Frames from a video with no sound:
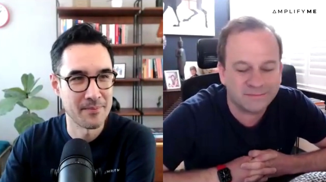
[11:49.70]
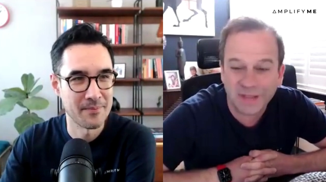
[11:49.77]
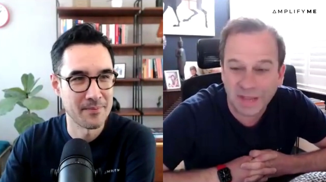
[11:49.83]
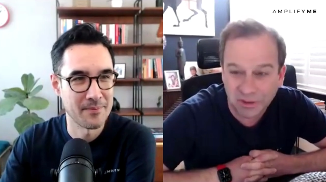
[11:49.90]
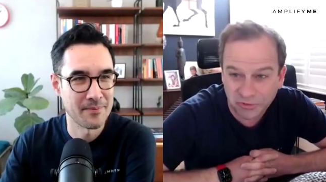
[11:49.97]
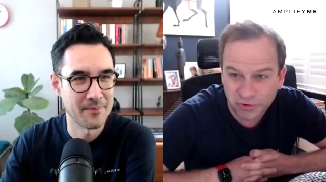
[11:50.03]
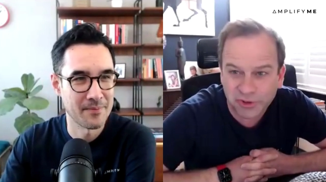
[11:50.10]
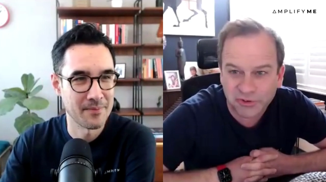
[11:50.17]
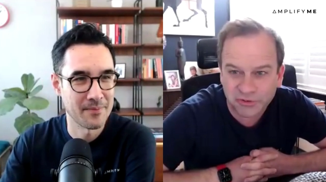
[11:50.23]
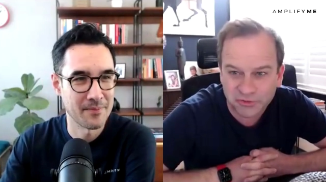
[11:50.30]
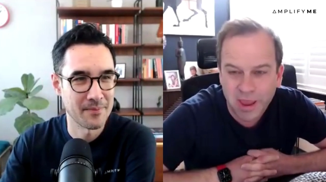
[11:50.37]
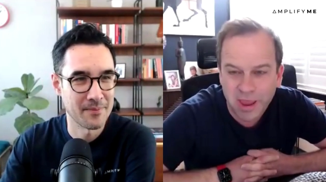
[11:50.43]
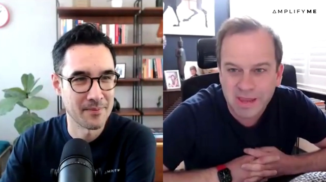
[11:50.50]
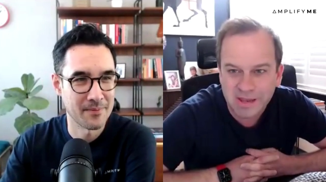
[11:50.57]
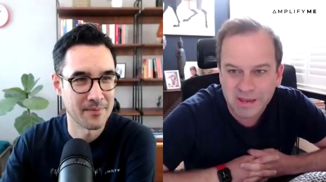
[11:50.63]
Speaker 1: interest
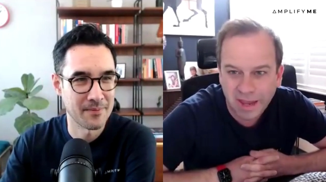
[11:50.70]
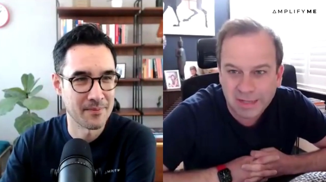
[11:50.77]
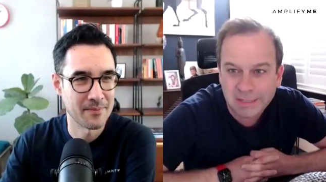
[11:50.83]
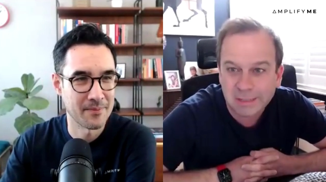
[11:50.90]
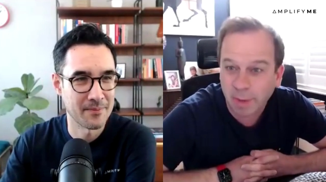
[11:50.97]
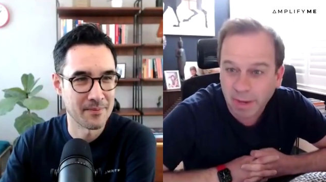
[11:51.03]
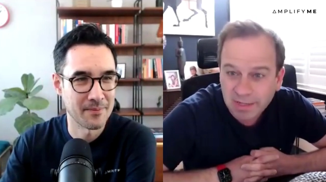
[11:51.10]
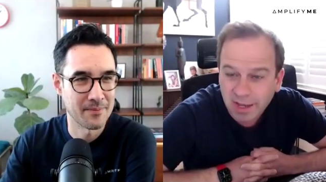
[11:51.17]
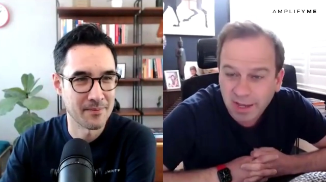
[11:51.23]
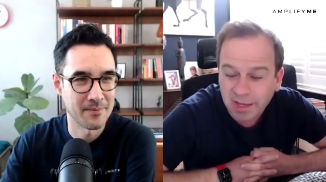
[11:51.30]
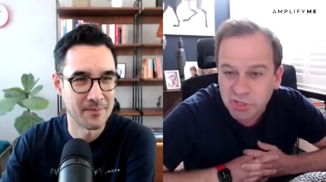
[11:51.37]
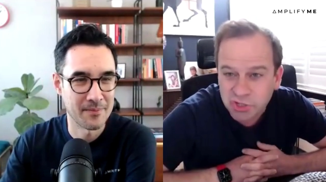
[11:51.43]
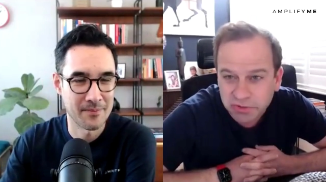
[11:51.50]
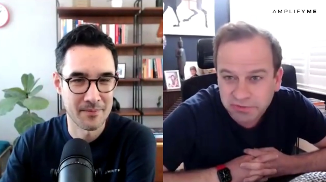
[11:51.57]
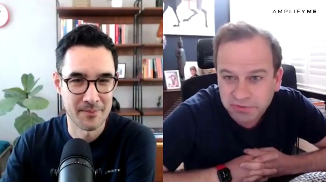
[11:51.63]
rate
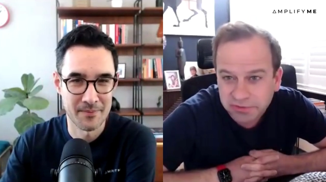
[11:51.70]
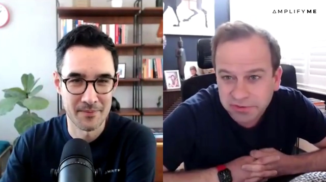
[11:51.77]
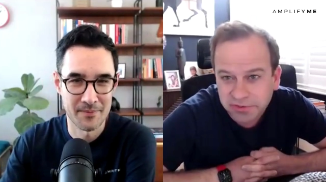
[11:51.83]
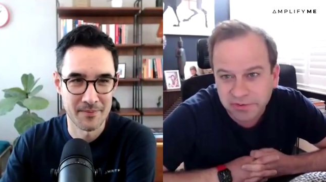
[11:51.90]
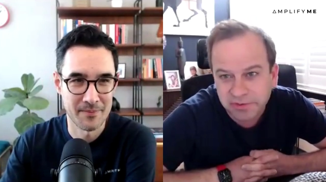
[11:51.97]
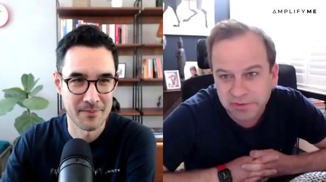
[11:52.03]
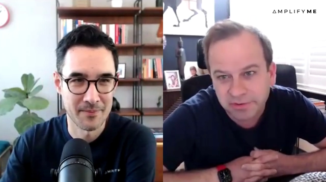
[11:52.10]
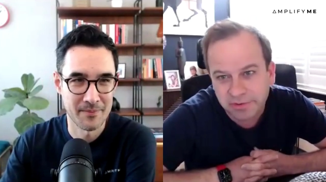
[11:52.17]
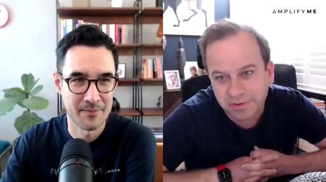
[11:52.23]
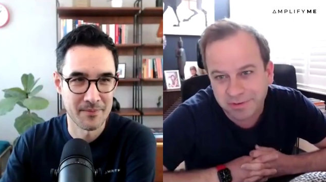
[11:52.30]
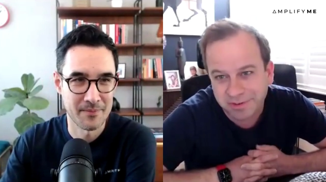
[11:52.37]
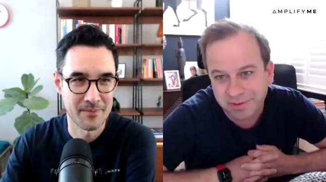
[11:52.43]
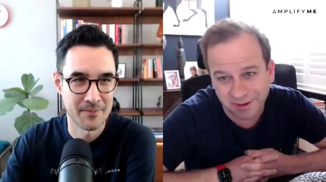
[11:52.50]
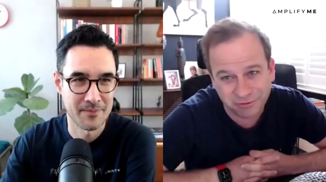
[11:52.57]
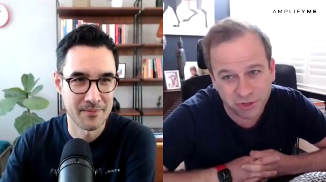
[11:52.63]
expectations
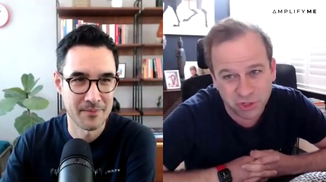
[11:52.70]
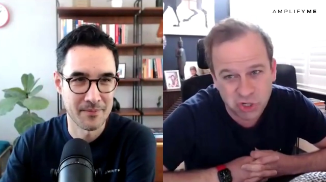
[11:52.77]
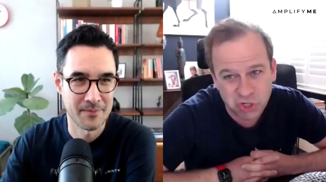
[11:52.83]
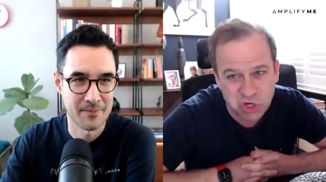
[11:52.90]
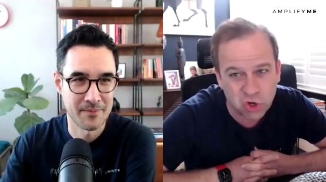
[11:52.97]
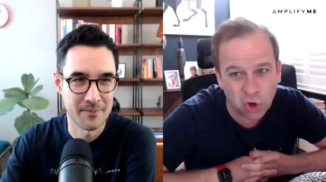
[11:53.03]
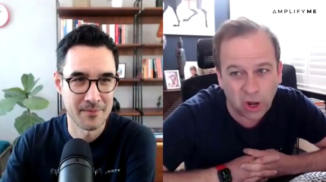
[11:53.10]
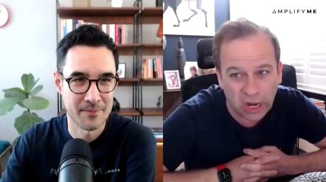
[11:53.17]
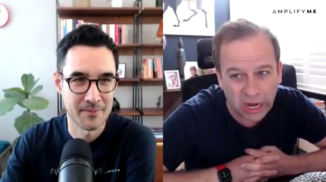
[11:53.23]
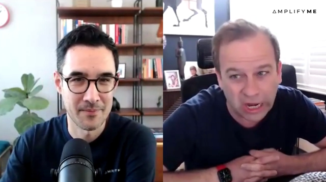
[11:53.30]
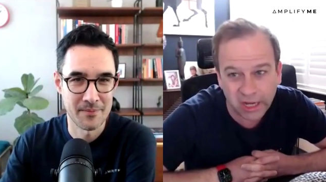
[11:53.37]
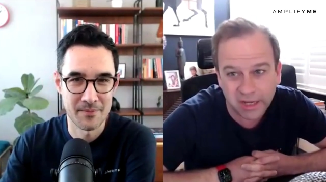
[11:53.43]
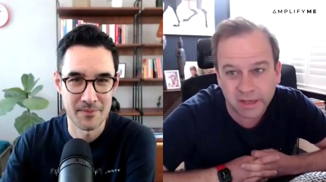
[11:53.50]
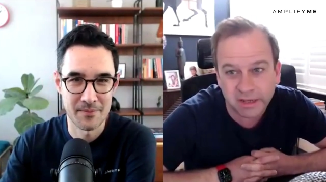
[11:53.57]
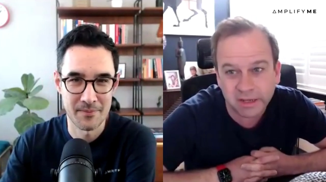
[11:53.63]
have just shot
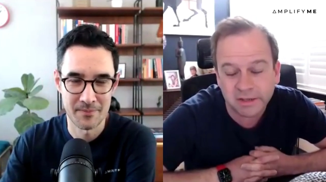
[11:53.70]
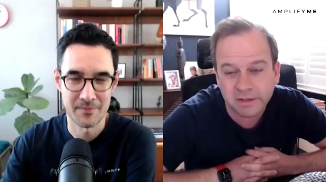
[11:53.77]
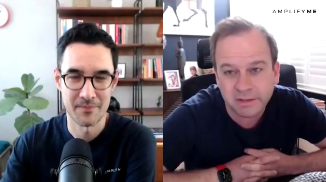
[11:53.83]
higher.